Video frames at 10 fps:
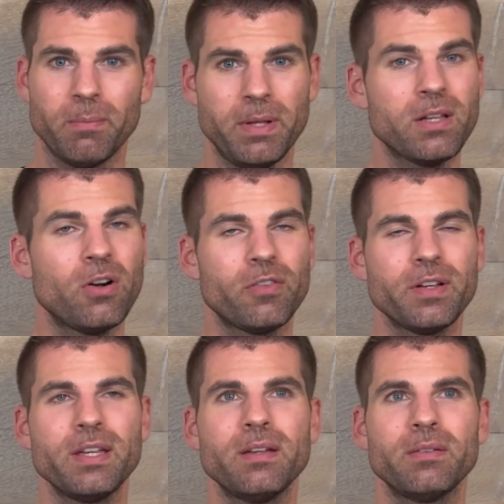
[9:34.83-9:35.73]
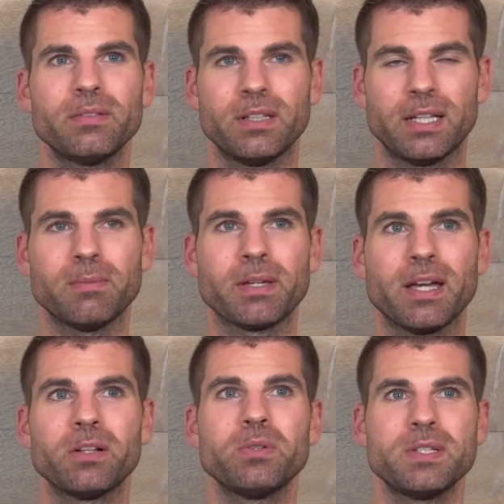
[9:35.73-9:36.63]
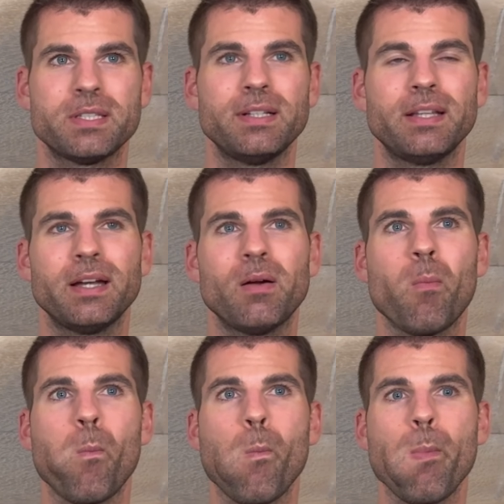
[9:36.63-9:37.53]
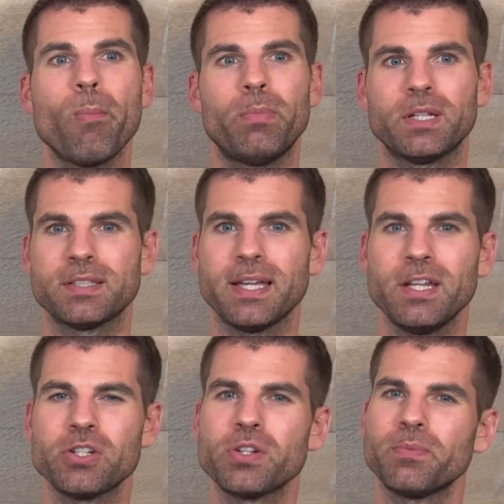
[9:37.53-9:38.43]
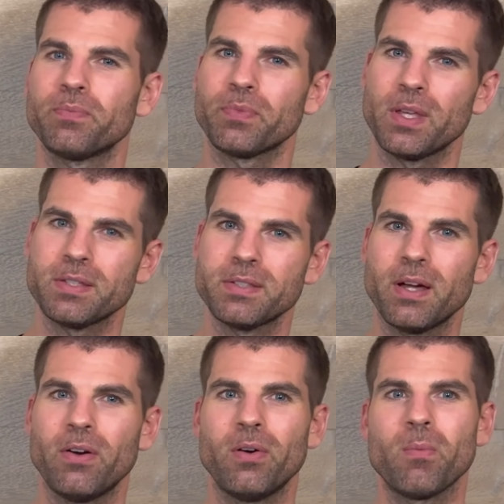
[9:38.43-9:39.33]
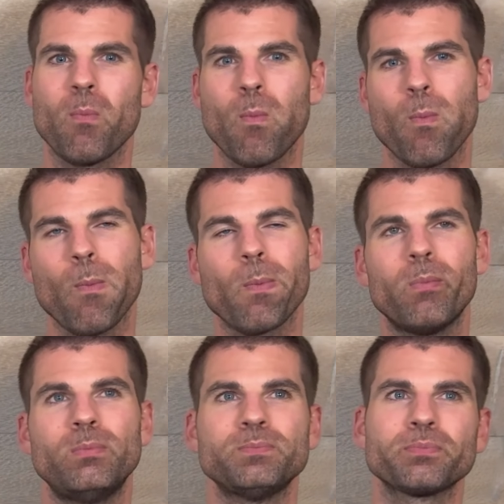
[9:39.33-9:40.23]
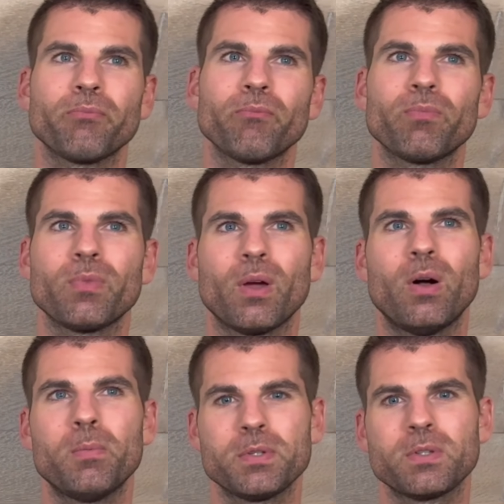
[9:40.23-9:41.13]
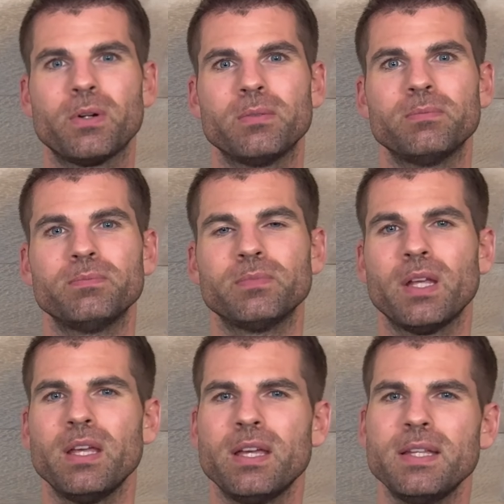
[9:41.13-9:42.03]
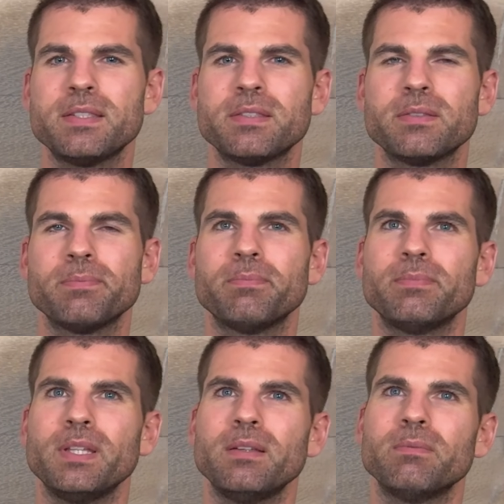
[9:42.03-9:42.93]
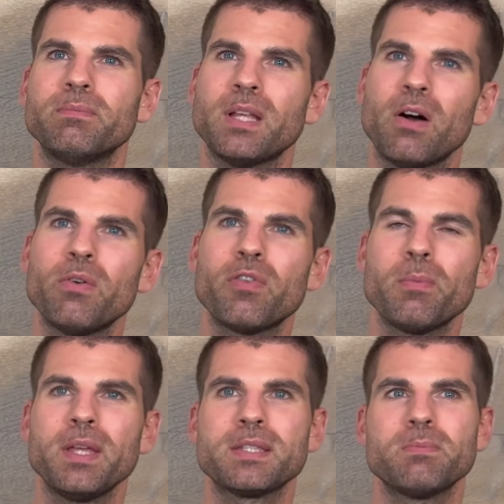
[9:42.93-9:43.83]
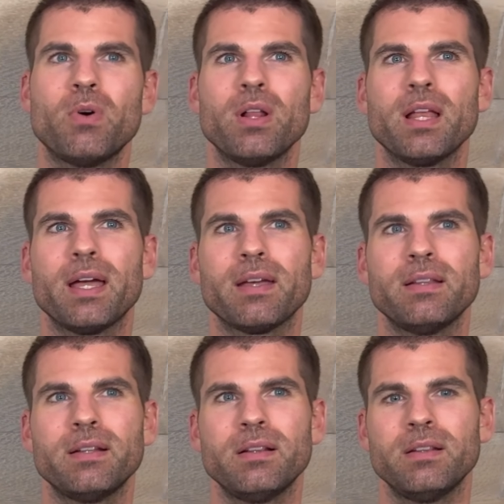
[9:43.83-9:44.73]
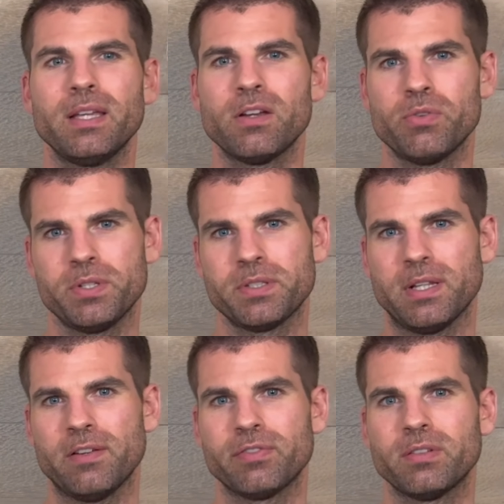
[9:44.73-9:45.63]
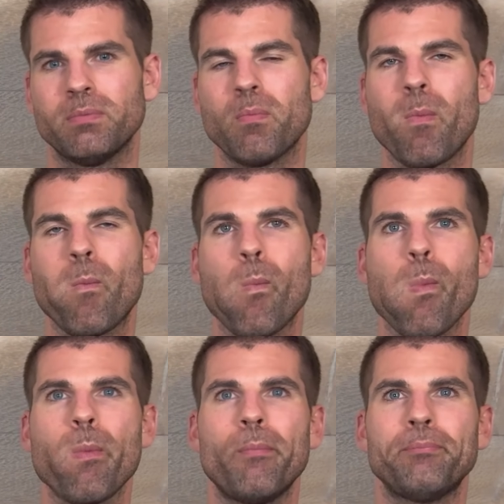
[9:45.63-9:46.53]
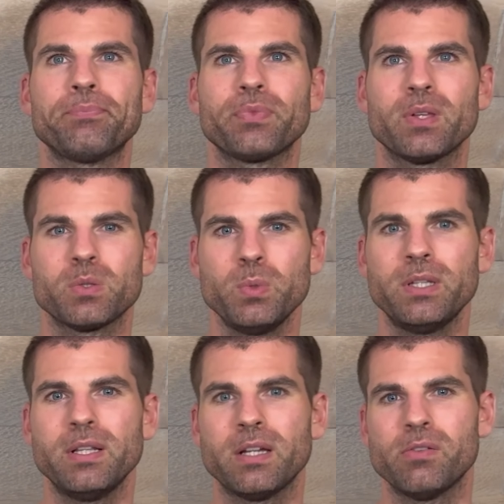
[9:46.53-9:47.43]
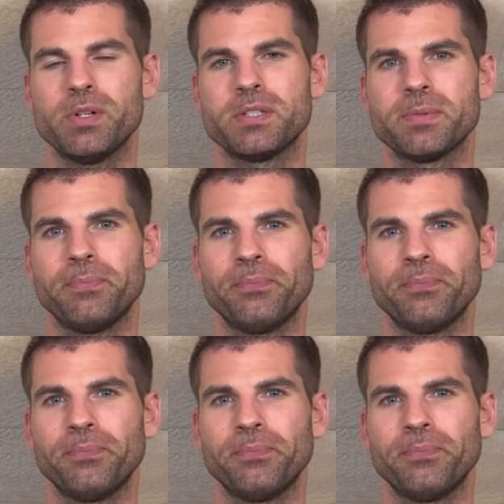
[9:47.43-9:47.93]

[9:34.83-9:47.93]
Milk coffee, the latte macchiato is still there, but the sage is now almost gone. It's now for me it's more like a little licorice left. The sweet licorice.